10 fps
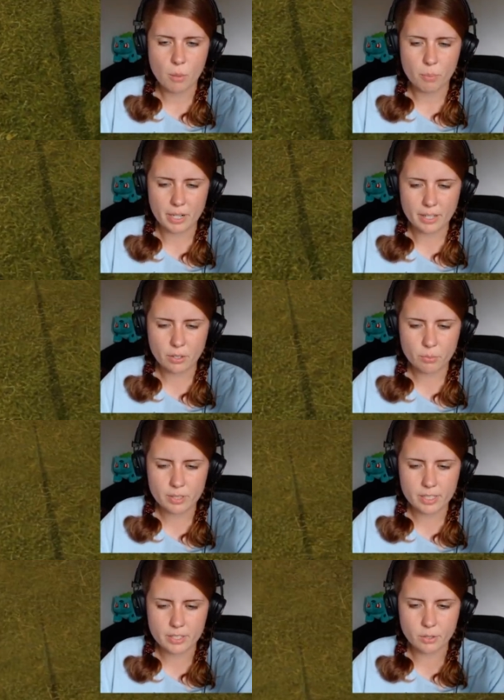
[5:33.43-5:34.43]
but I don't
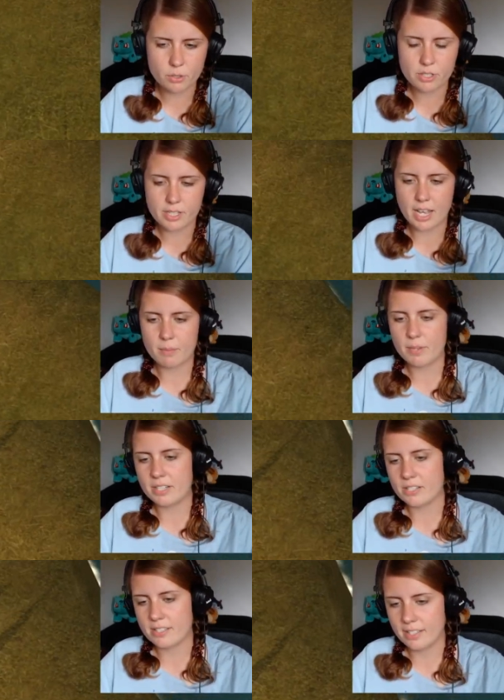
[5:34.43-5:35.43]
really notice that
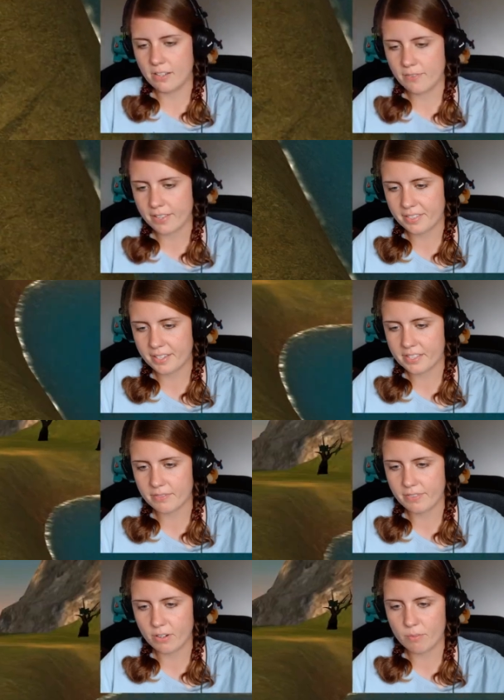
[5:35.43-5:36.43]
myself. I think it's a
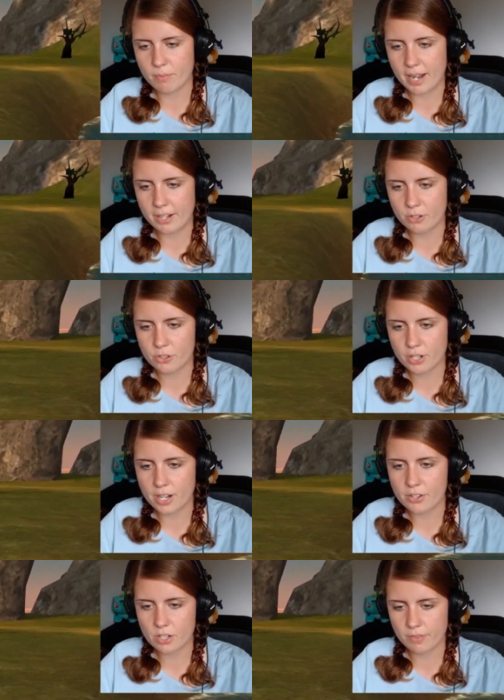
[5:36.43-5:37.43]
very minor
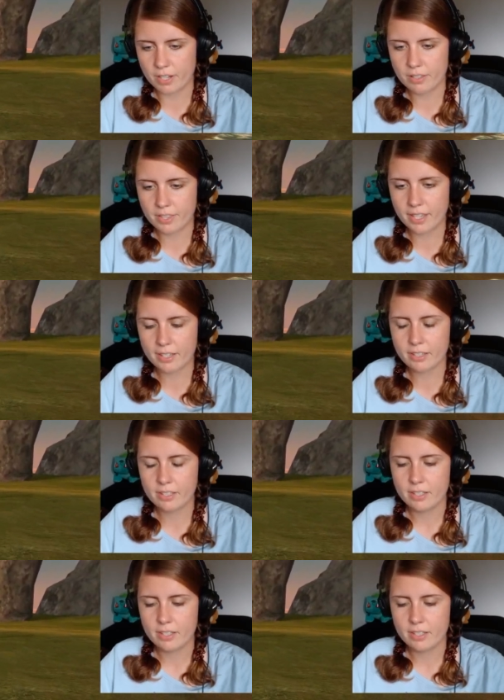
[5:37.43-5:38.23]
change, if anything.